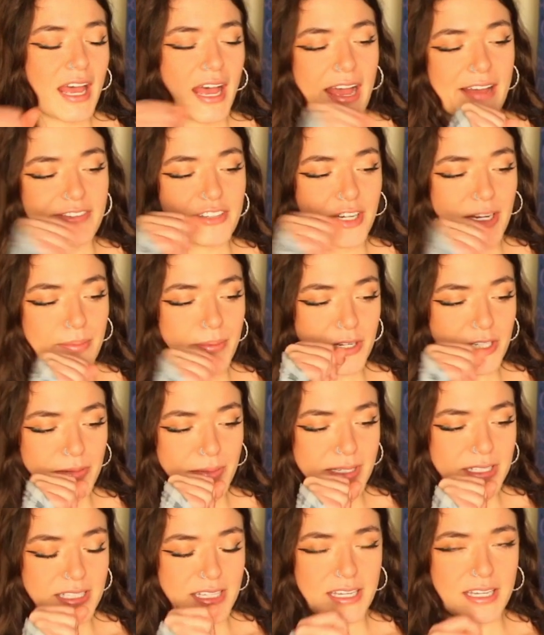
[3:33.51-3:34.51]
after I brush
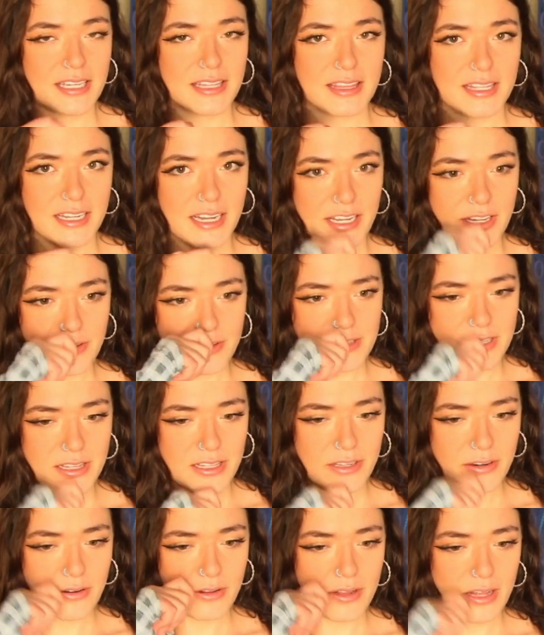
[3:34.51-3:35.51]
my teeth, and I use a
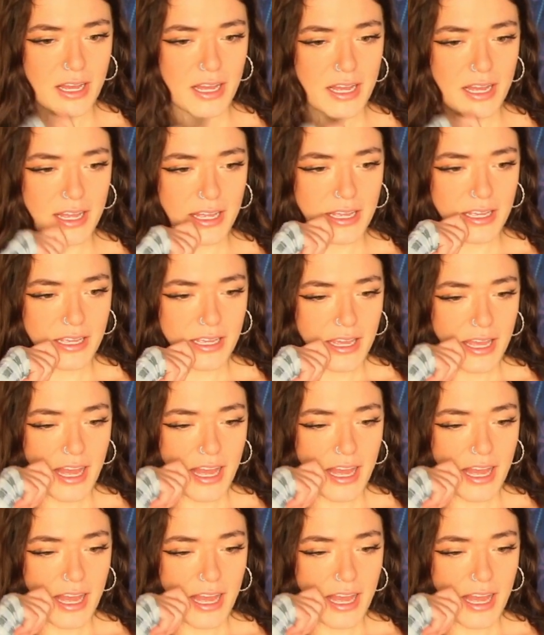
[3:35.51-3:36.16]
little, uh,